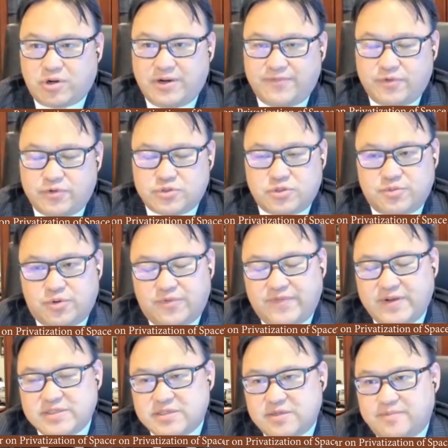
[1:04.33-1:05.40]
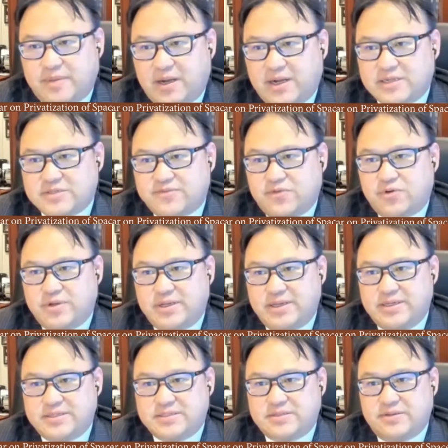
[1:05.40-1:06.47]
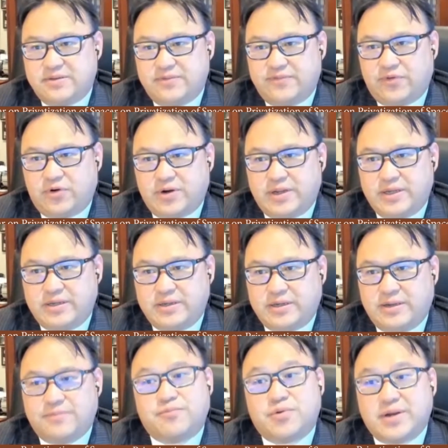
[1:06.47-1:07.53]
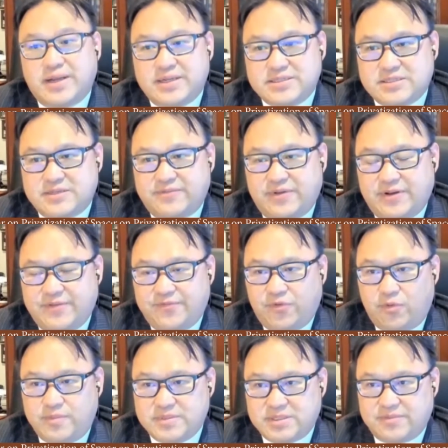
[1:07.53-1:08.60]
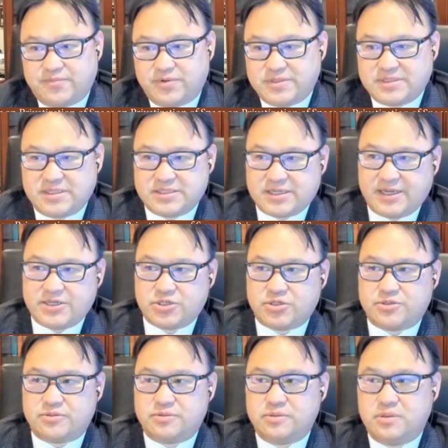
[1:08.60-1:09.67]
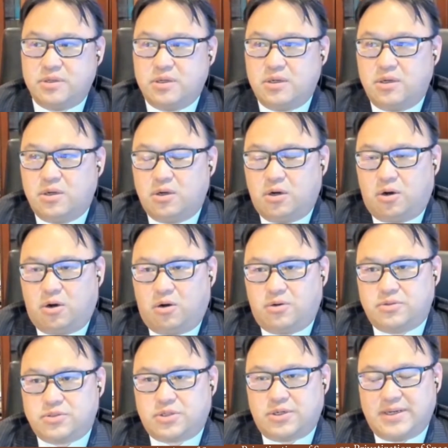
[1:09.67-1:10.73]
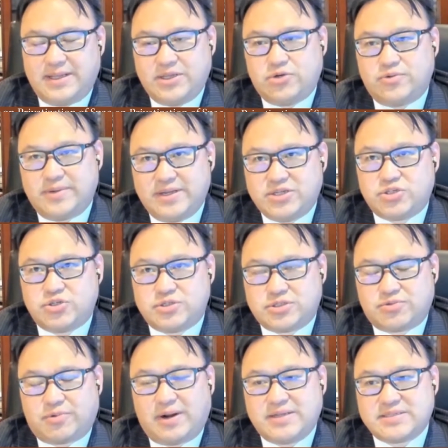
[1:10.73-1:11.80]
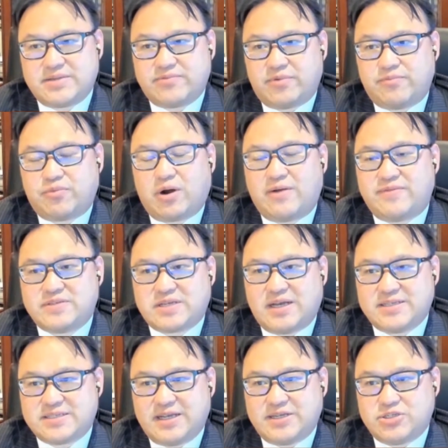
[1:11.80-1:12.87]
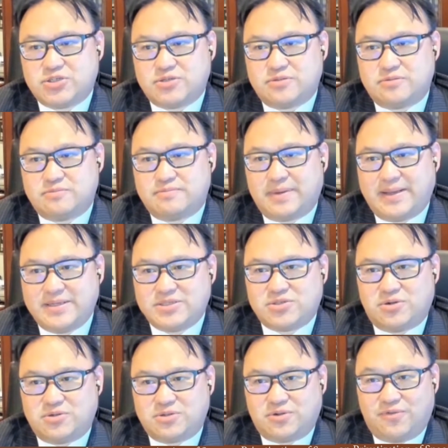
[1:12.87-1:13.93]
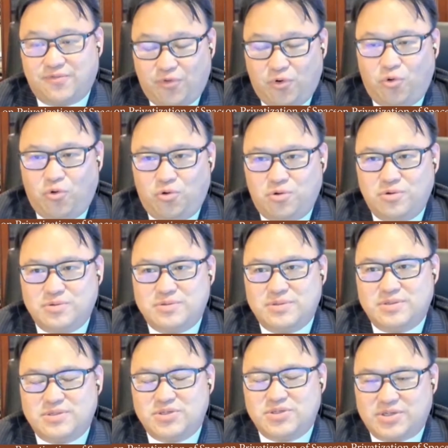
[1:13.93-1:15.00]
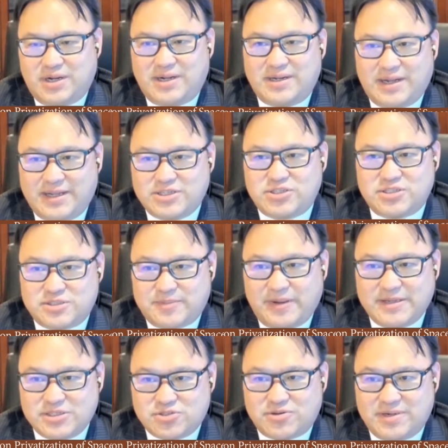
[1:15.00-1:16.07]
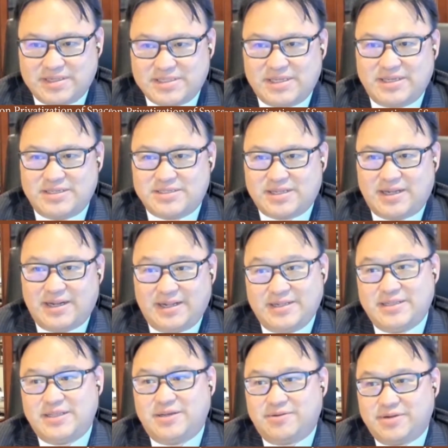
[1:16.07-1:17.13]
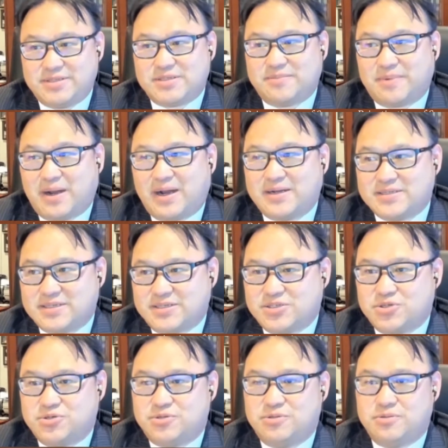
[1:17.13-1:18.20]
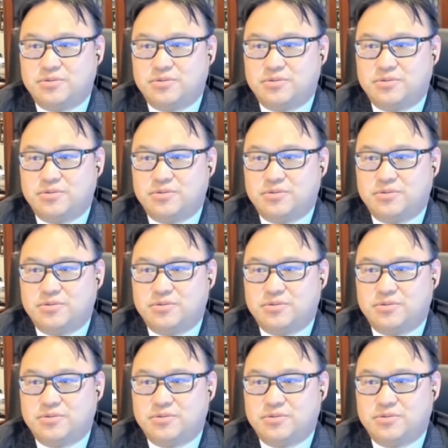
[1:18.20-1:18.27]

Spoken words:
grateful to Professor Bhatt for his very comprehensive and informative presentation on the legal issues arising from privatization based on the 4 United Nations space treaties that India is a party to.